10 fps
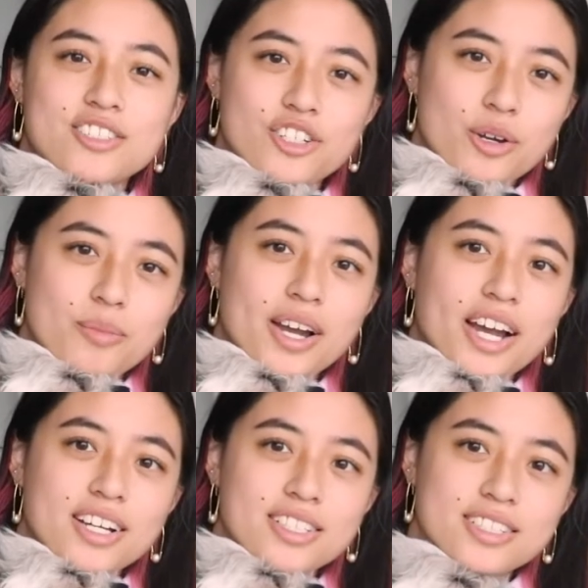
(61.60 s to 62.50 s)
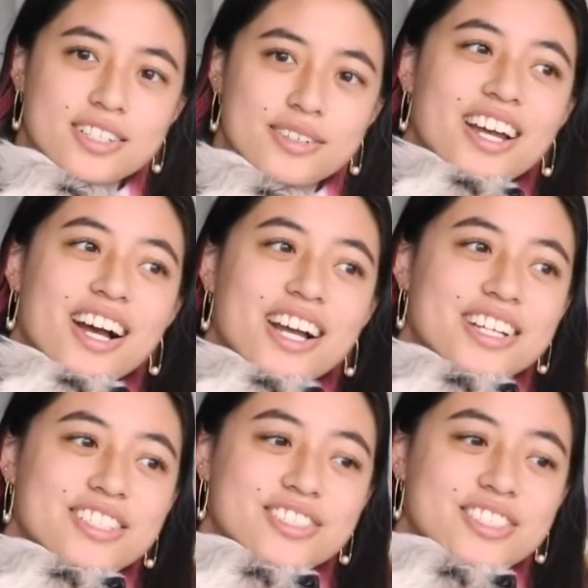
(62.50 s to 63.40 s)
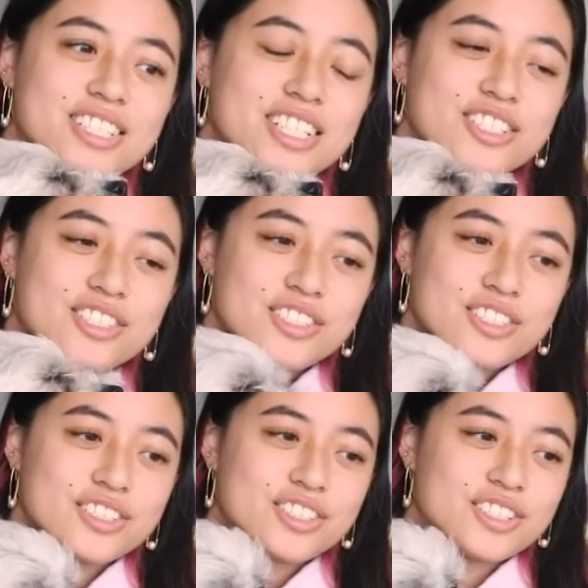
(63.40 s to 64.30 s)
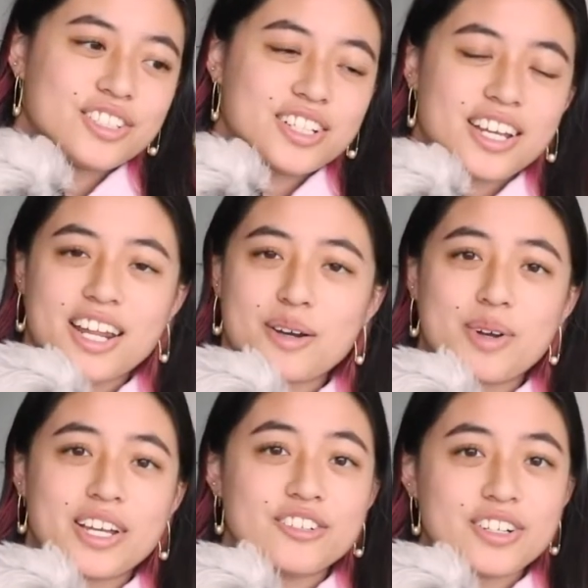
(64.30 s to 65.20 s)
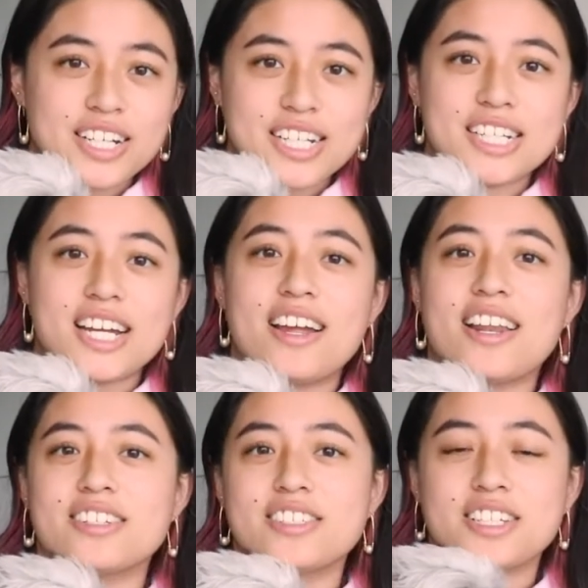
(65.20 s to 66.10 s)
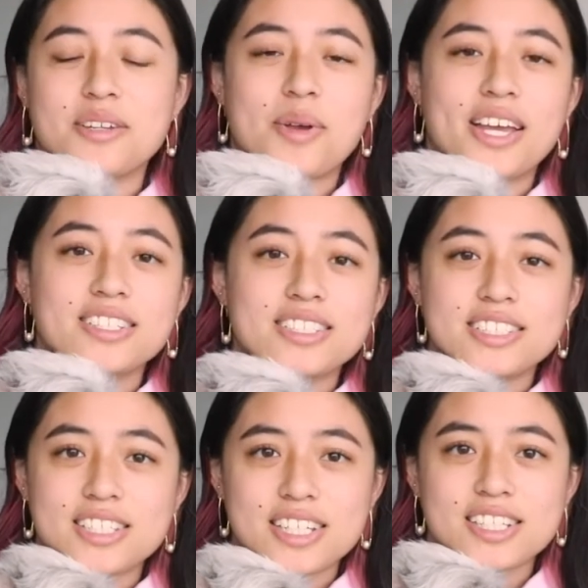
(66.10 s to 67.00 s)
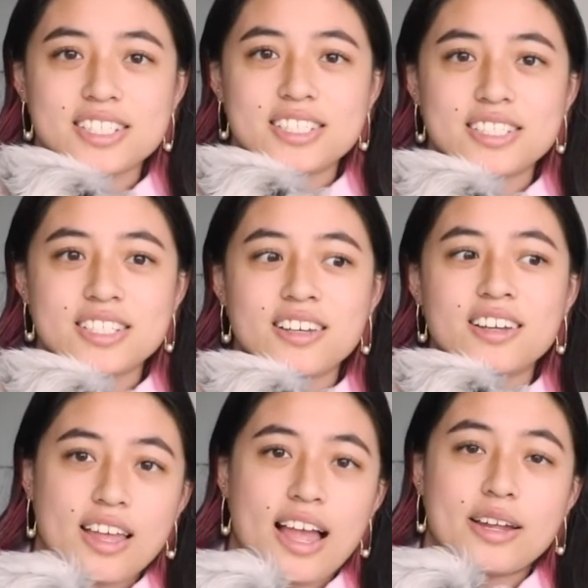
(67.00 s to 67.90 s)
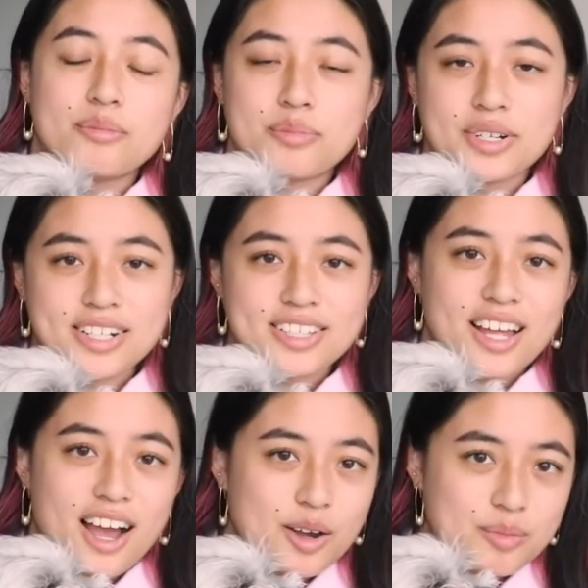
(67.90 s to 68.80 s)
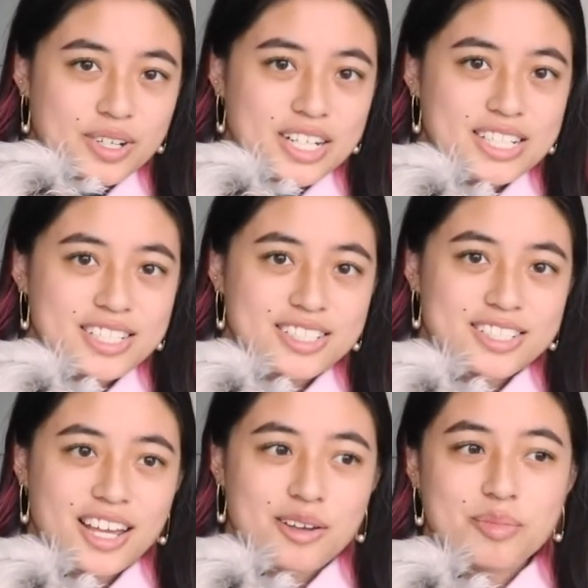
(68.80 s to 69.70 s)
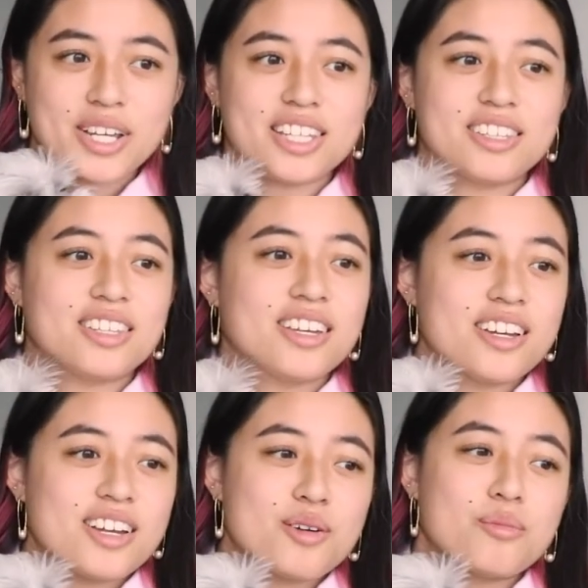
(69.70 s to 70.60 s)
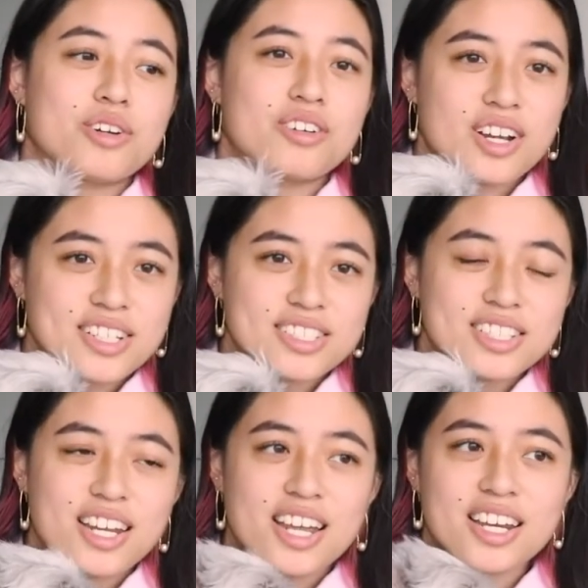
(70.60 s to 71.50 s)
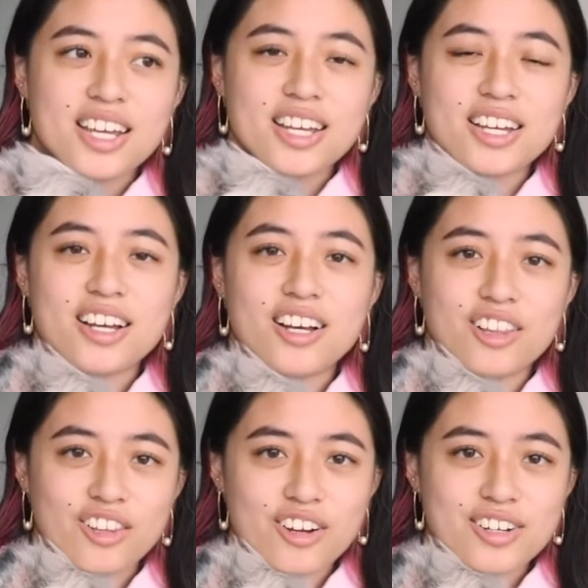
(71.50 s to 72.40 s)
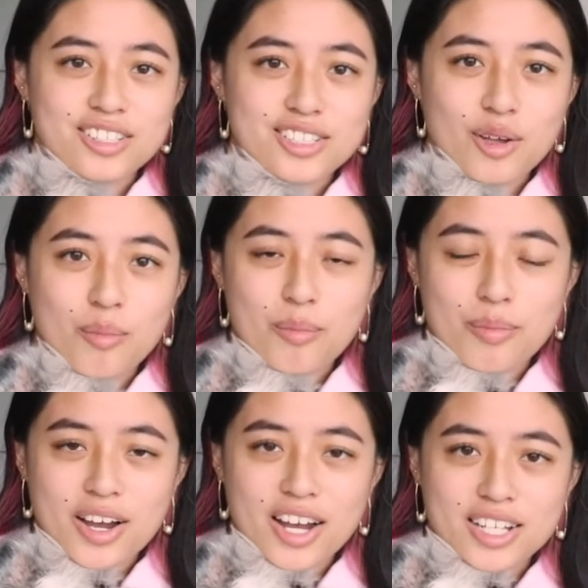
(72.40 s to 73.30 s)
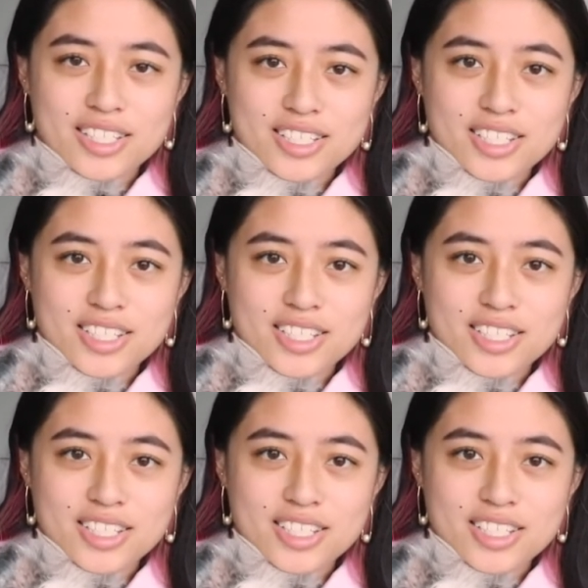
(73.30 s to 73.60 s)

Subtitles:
the tote bags. I just need to get out my Cricut and actually make the stickers and print art prints. I've been procrastinating a lot, but